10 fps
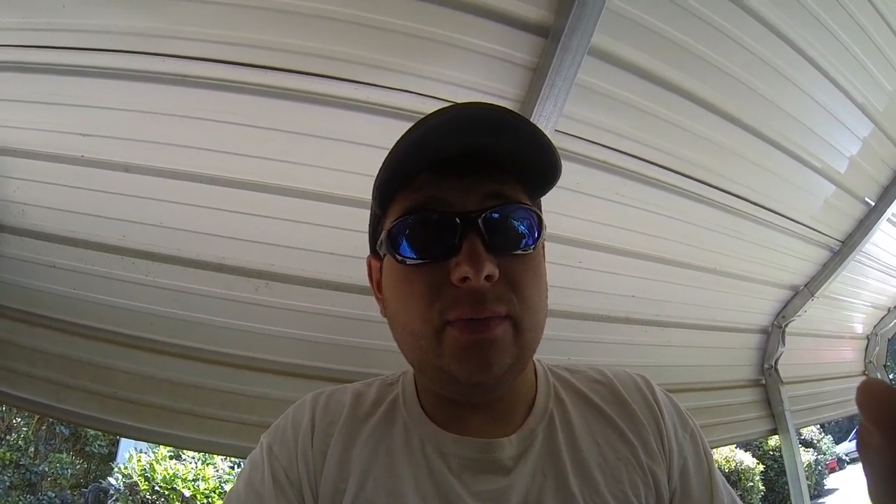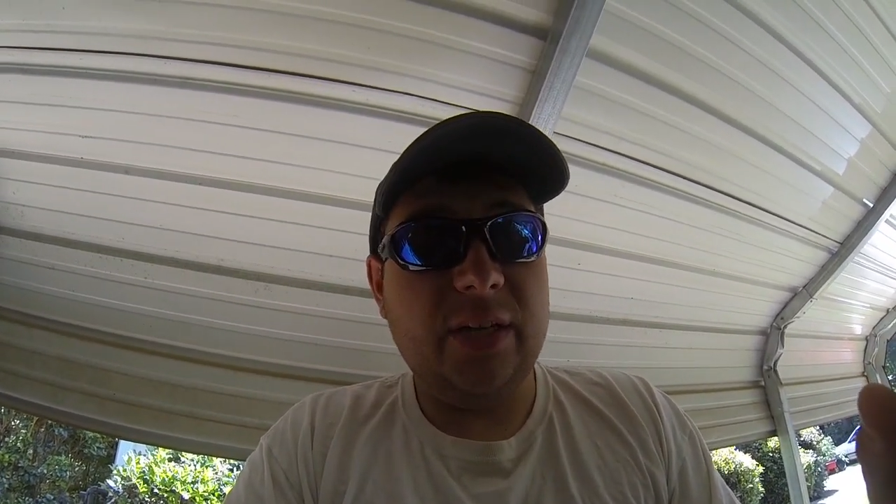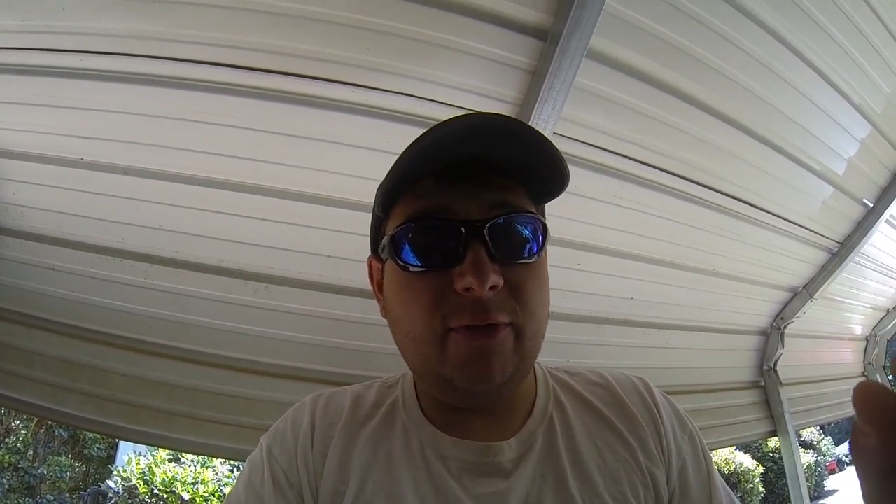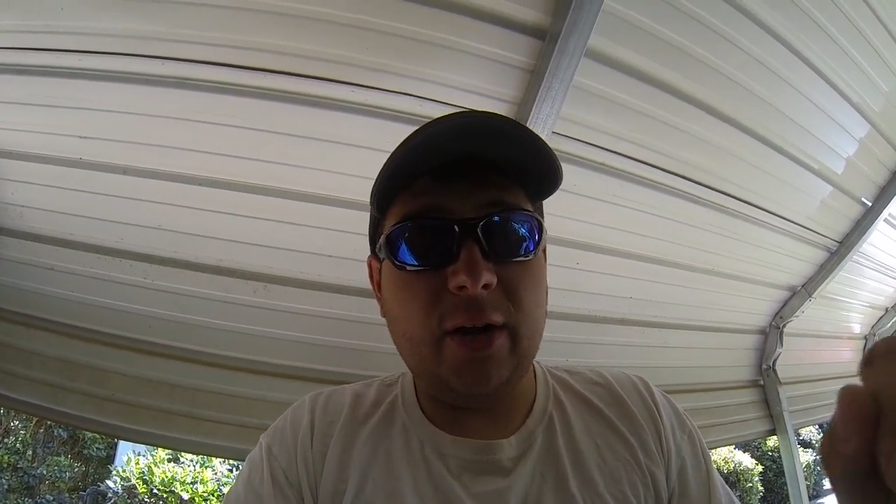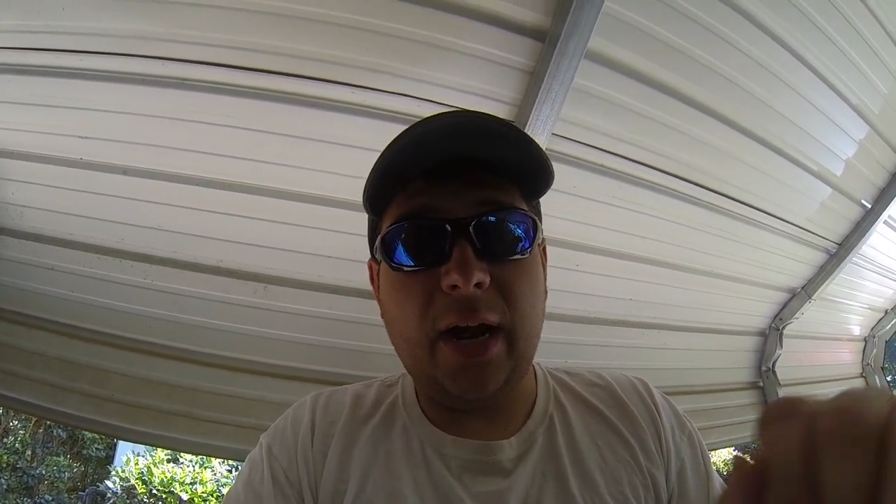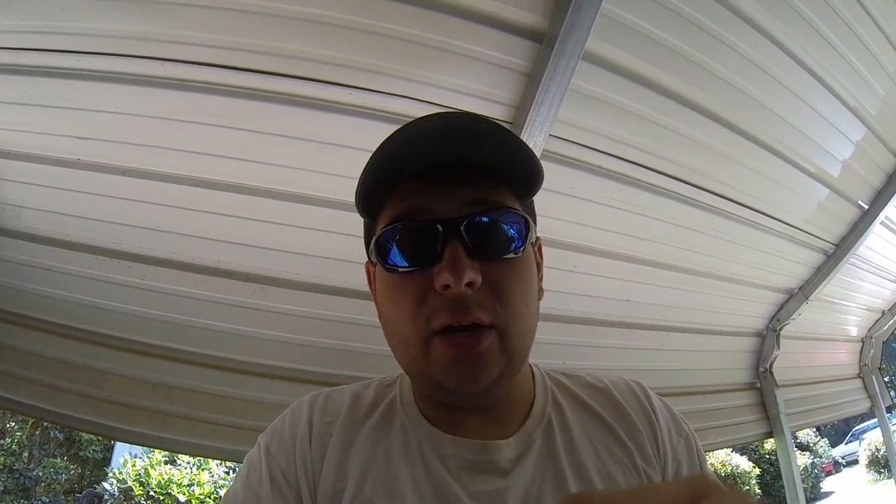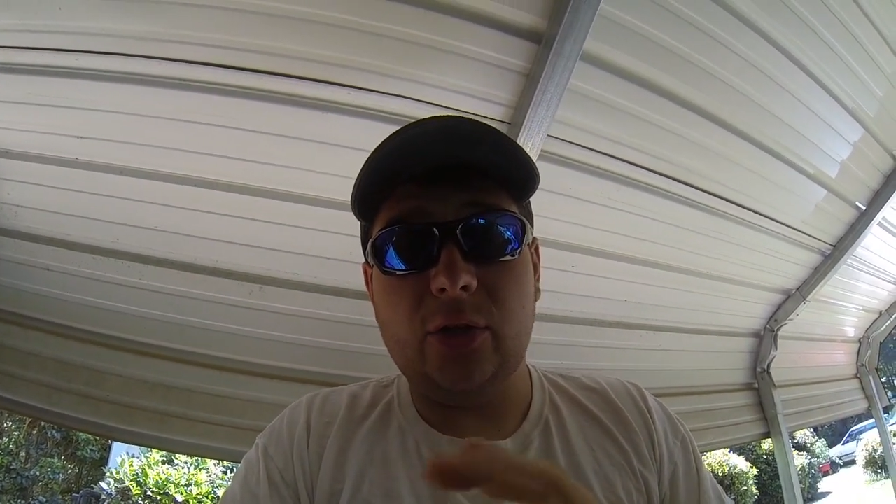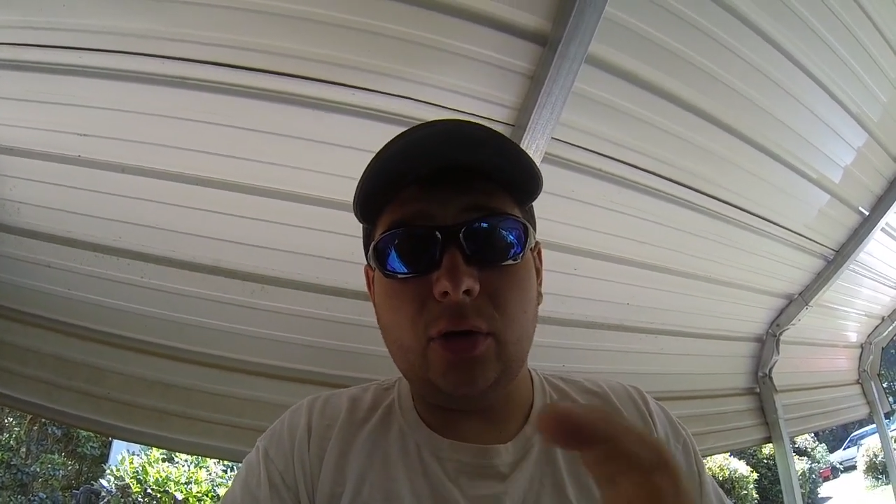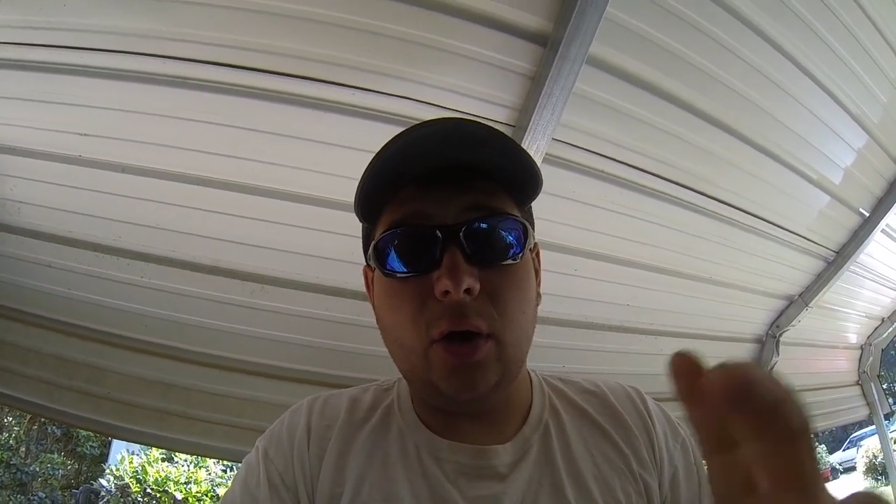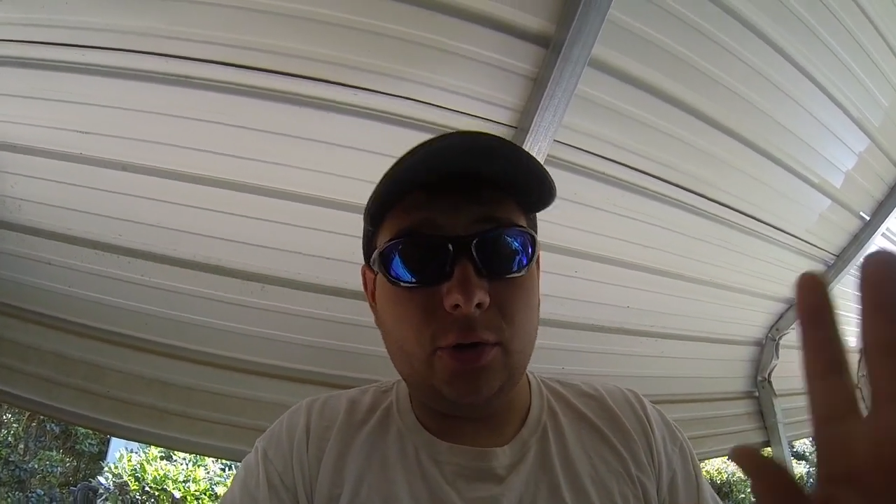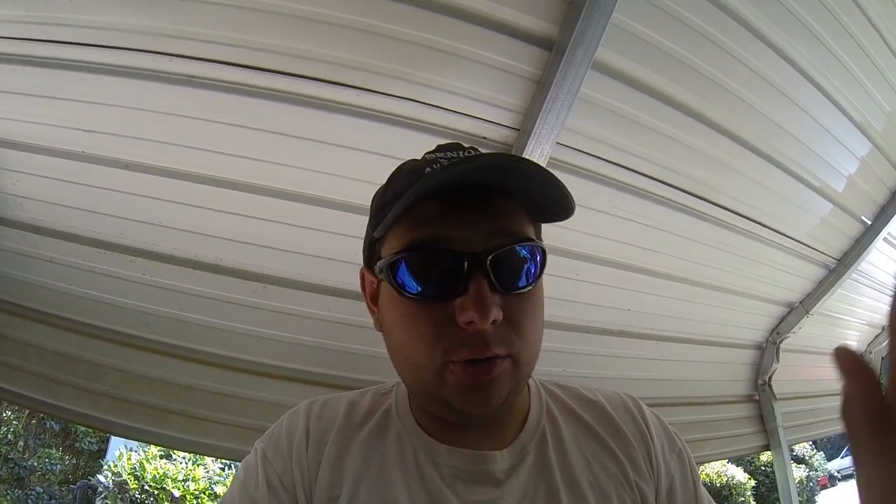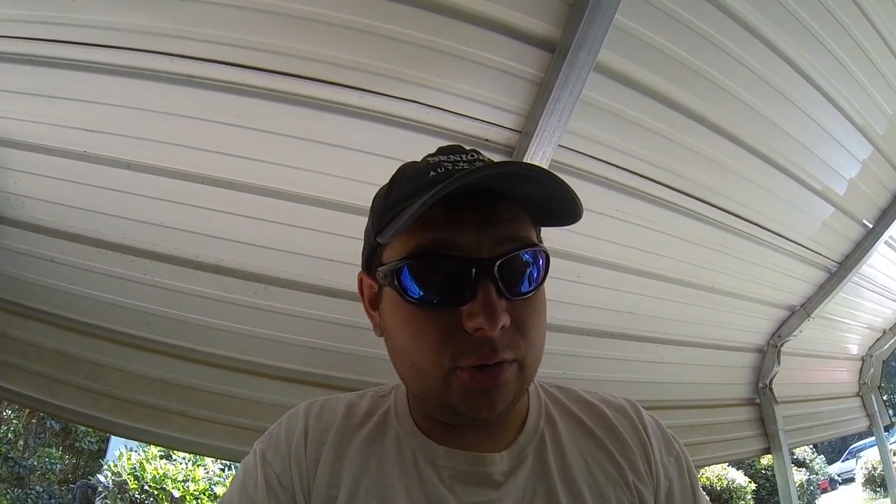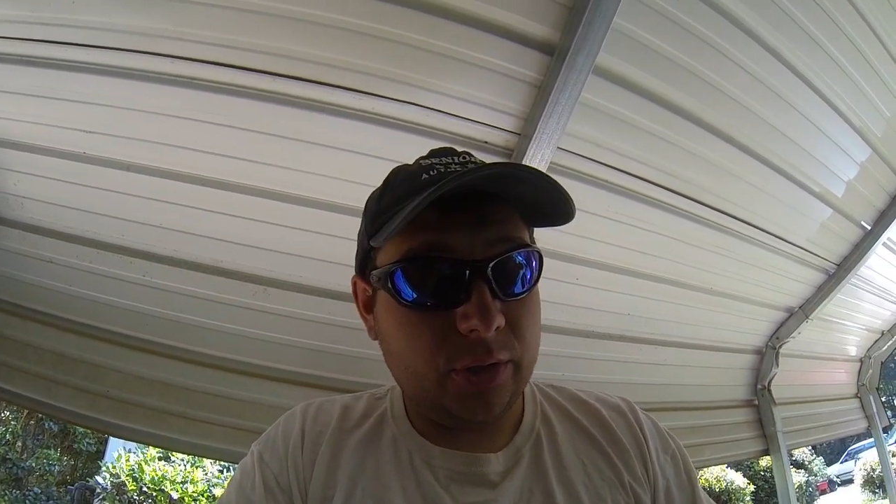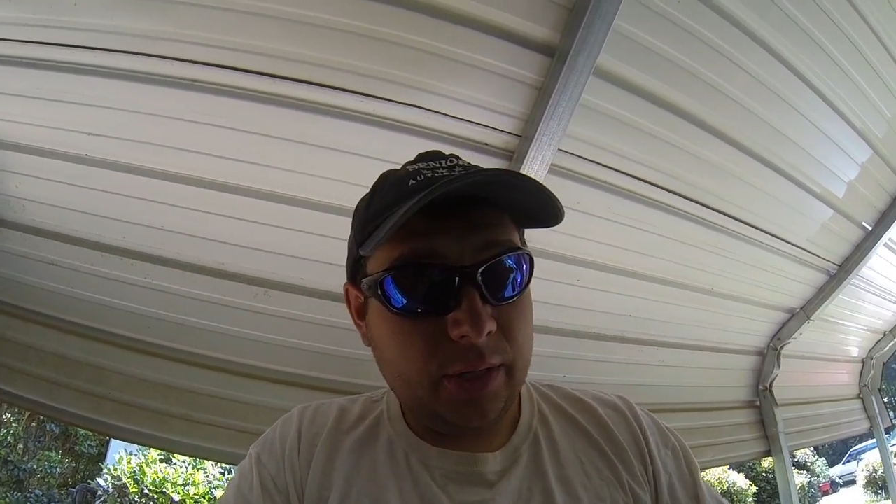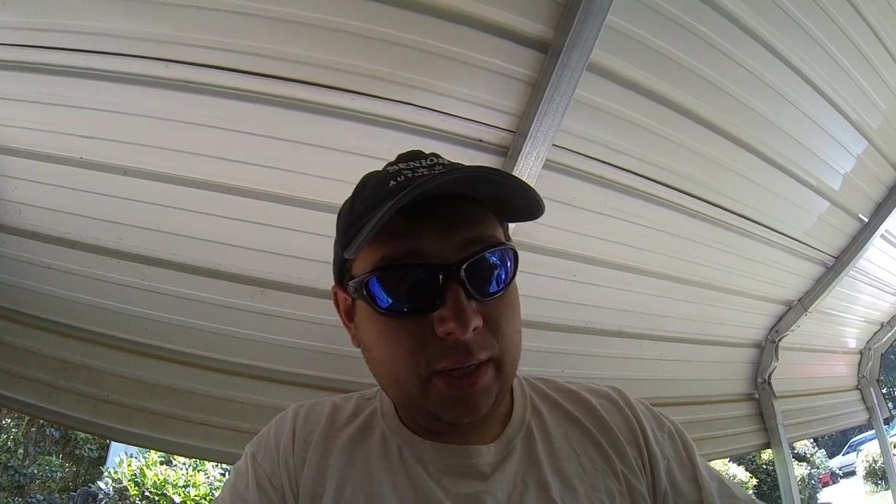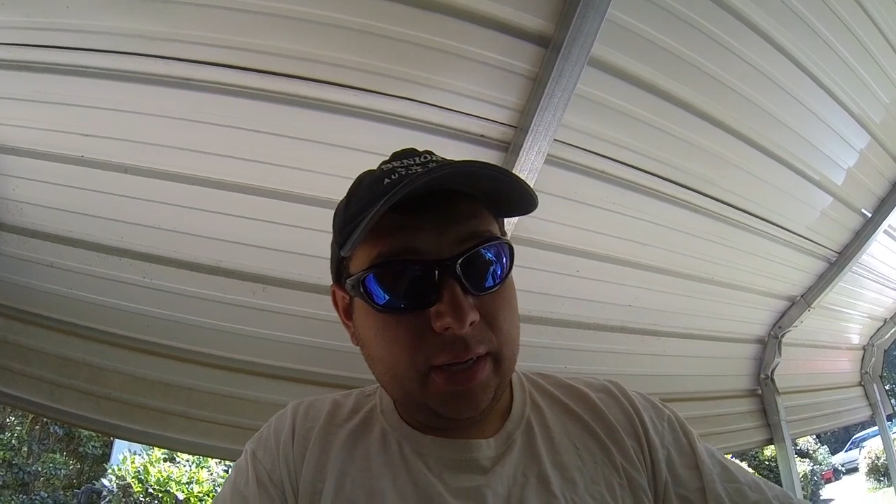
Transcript: different kind of chargers